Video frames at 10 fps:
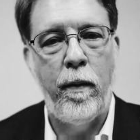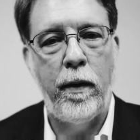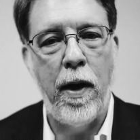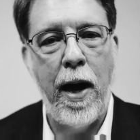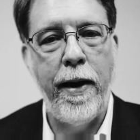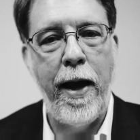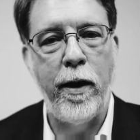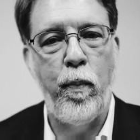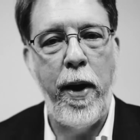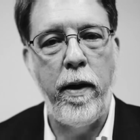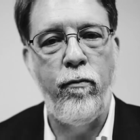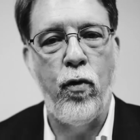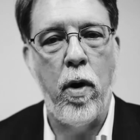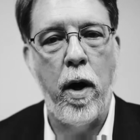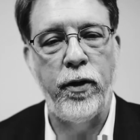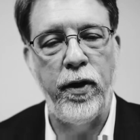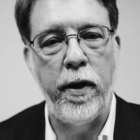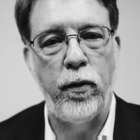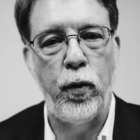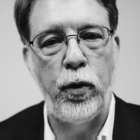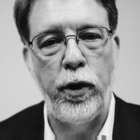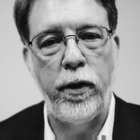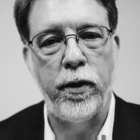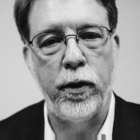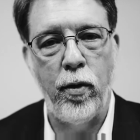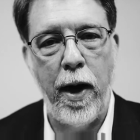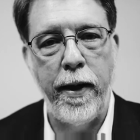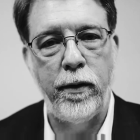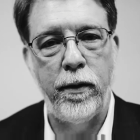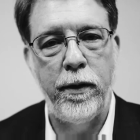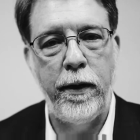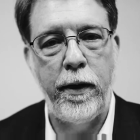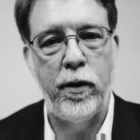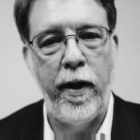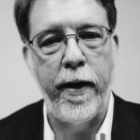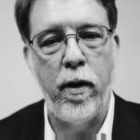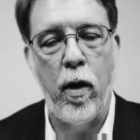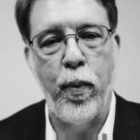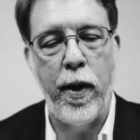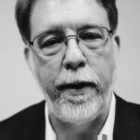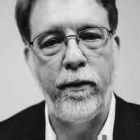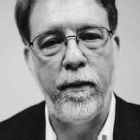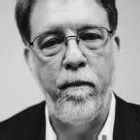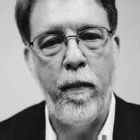God has paid for our sins through Jesus Christ. He has taken our place.